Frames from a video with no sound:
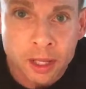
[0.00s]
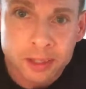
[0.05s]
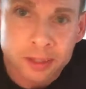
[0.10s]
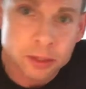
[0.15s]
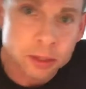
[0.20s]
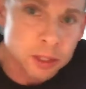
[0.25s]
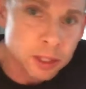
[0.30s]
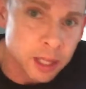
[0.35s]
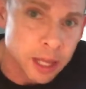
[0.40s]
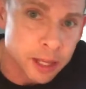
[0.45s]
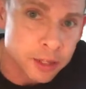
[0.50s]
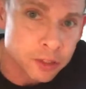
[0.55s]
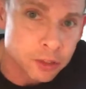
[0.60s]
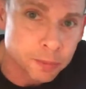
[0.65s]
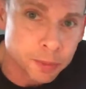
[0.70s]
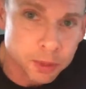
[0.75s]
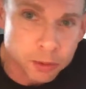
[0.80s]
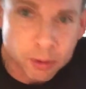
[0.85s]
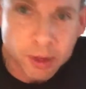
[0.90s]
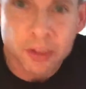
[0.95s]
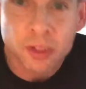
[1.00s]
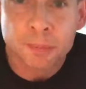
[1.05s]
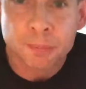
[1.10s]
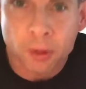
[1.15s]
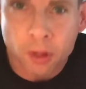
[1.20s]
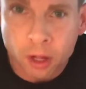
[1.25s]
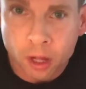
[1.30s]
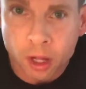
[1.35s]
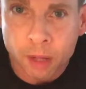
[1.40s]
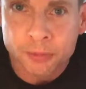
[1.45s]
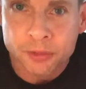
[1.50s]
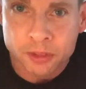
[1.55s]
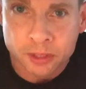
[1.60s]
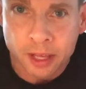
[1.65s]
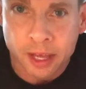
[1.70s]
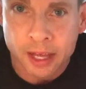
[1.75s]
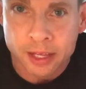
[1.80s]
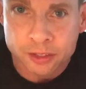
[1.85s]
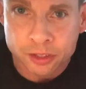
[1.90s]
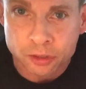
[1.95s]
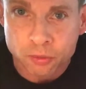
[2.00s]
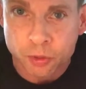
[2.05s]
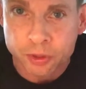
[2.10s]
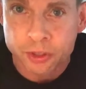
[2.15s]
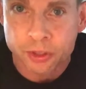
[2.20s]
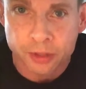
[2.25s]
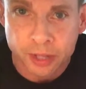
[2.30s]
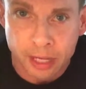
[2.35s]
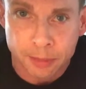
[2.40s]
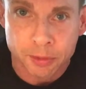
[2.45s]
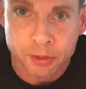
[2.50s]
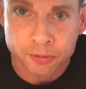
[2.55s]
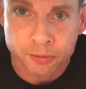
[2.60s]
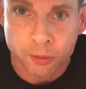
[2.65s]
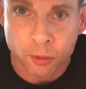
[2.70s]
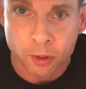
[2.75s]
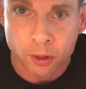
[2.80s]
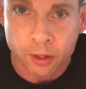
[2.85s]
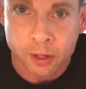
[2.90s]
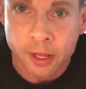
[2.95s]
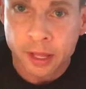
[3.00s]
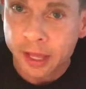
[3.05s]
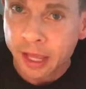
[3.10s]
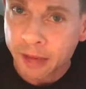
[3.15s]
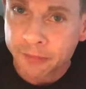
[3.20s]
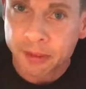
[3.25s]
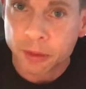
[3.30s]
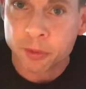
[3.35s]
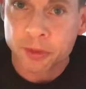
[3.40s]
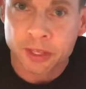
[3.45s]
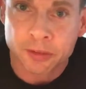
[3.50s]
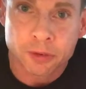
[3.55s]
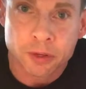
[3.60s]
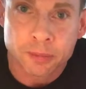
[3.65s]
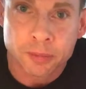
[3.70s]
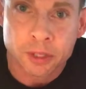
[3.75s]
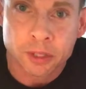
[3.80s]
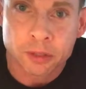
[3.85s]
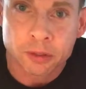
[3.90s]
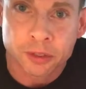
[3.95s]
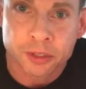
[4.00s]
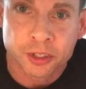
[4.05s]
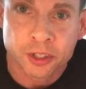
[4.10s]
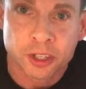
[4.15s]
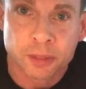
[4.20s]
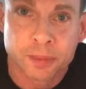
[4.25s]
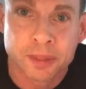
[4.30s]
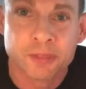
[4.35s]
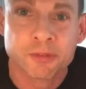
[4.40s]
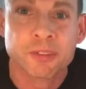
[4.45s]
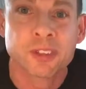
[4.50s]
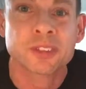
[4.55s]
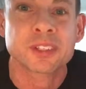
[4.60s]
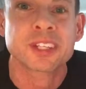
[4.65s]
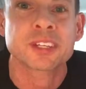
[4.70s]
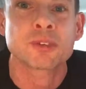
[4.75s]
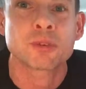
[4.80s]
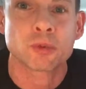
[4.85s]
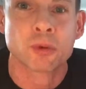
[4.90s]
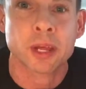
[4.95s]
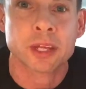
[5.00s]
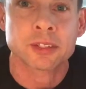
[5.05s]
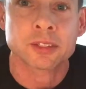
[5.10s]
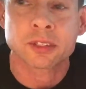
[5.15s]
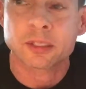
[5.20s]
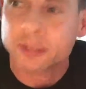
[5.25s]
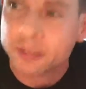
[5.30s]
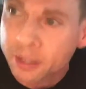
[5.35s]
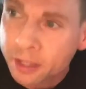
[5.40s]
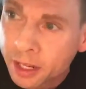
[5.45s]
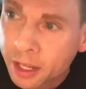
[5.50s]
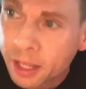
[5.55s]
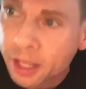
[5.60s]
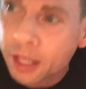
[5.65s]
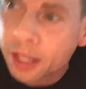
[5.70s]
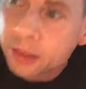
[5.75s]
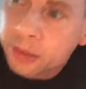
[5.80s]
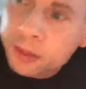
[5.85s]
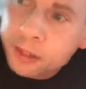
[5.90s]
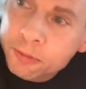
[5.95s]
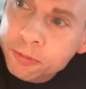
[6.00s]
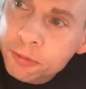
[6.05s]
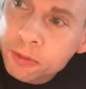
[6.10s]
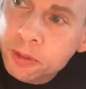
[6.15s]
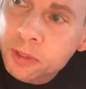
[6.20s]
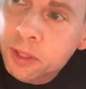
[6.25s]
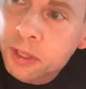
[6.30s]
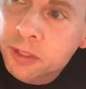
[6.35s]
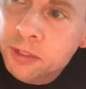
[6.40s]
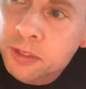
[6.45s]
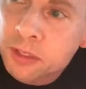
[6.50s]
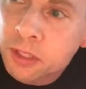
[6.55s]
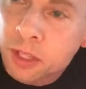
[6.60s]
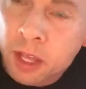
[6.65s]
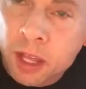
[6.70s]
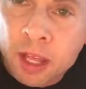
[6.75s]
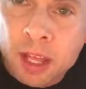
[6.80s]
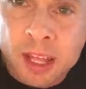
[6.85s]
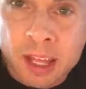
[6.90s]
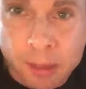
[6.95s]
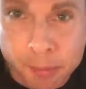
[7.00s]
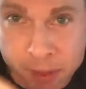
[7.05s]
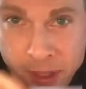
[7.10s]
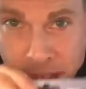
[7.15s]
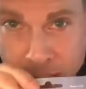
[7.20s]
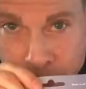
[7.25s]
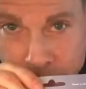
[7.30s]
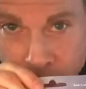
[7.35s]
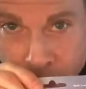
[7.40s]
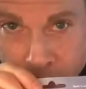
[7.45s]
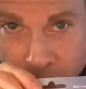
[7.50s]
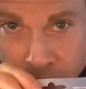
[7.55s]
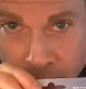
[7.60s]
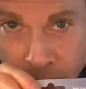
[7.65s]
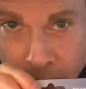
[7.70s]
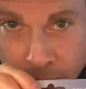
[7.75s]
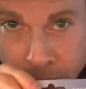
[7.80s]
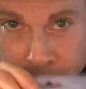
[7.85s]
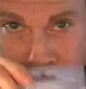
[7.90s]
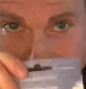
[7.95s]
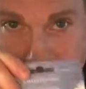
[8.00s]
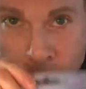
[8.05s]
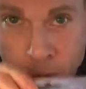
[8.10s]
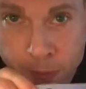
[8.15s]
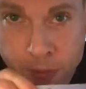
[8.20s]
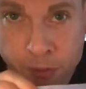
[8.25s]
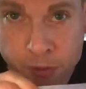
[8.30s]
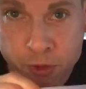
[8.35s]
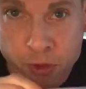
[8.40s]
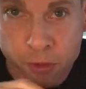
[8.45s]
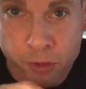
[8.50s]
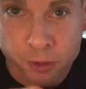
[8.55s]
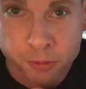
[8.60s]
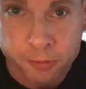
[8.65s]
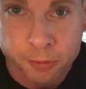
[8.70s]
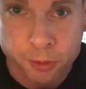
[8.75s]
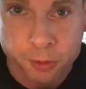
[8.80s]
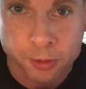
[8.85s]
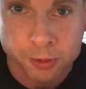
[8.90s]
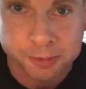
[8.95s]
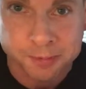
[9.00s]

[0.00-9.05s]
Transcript: a little less, but around the palm size is what you're aiming for. Have that with every meal, and you're going to be feeling great. Today, I think for lunch, I'm going to have some salmon. Hope you enjoy your food.